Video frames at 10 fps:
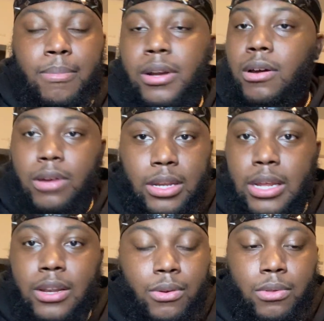But no, he
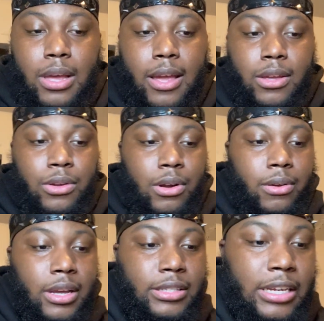didn't do that. You
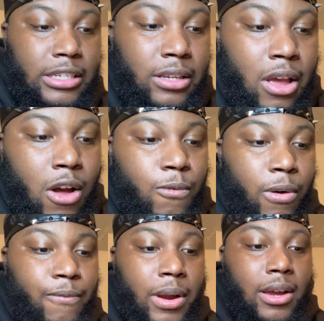know, it says,
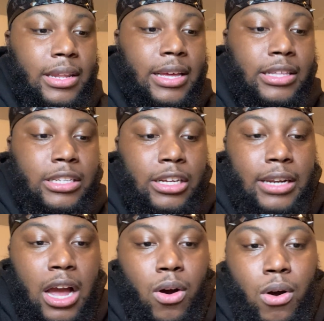for verily he took
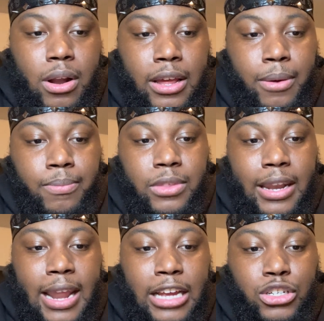not on him
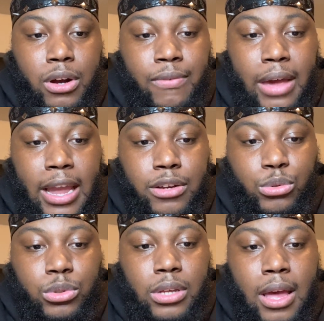the nature of
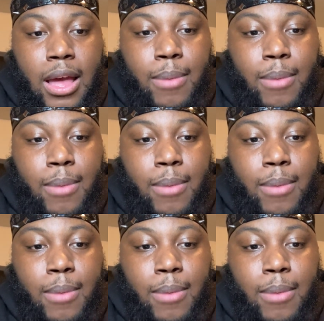angels,